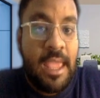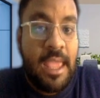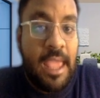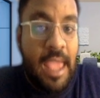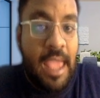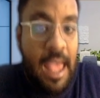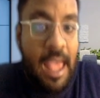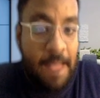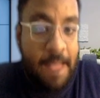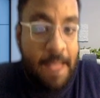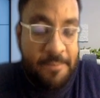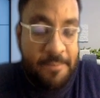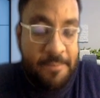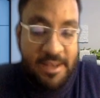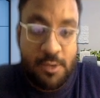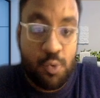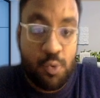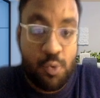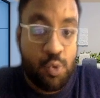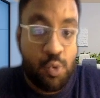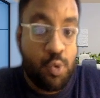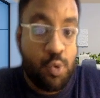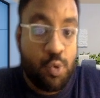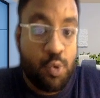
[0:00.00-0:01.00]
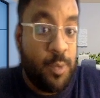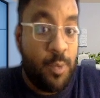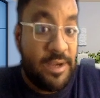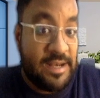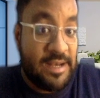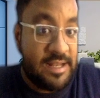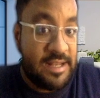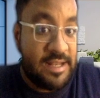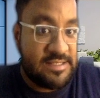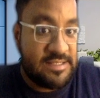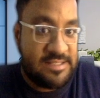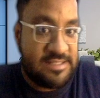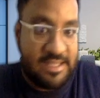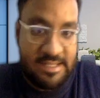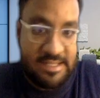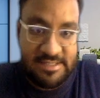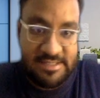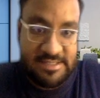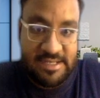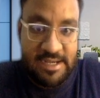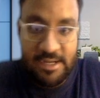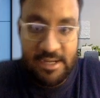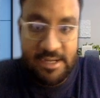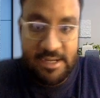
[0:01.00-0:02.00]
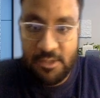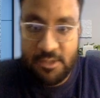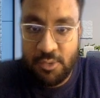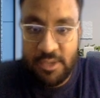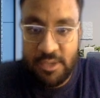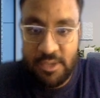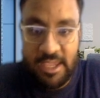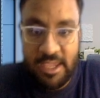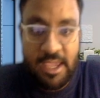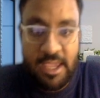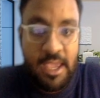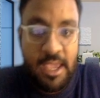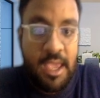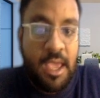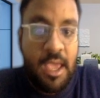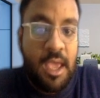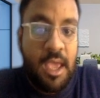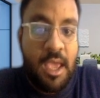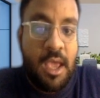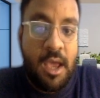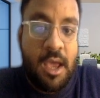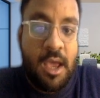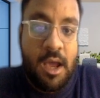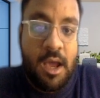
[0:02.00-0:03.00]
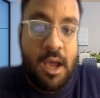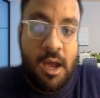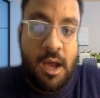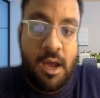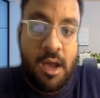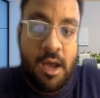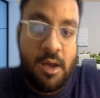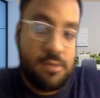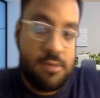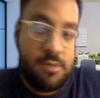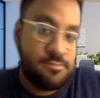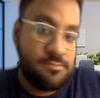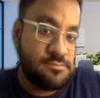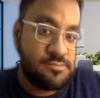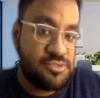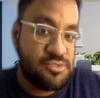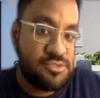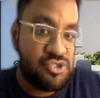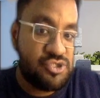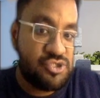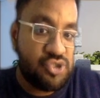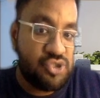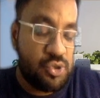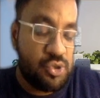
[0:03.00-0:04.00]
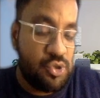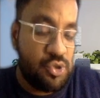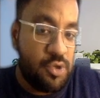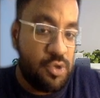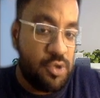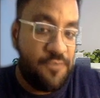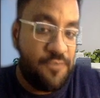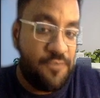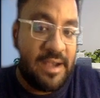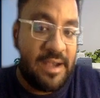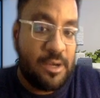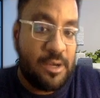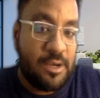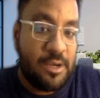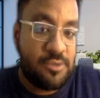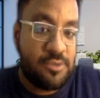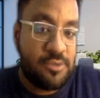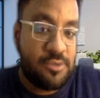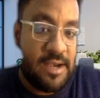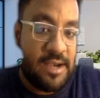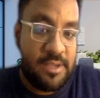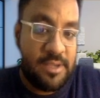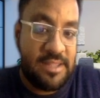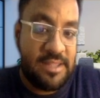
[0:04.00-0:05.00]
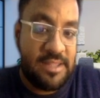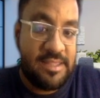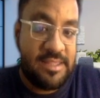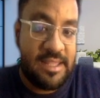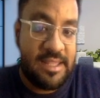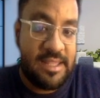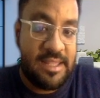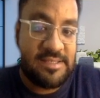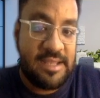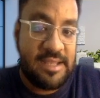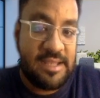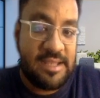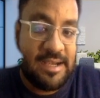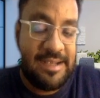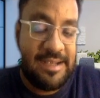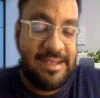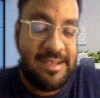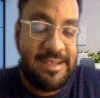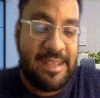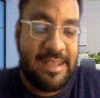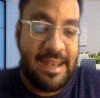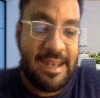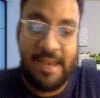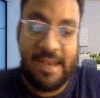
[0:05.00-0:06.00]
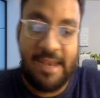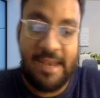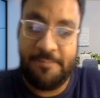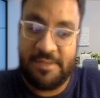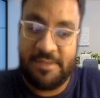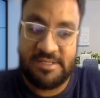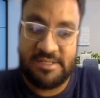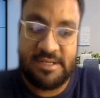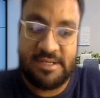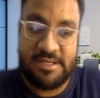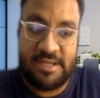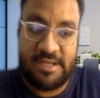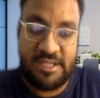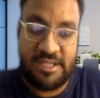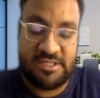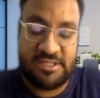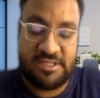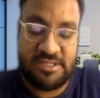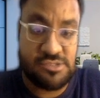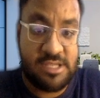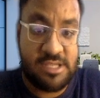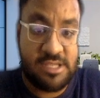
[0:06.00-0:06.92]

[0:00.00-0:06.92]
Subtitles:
happen, who witnessed the incident? Okay, uh, so you'll find out that okay, there is a delayed presentation. Okay,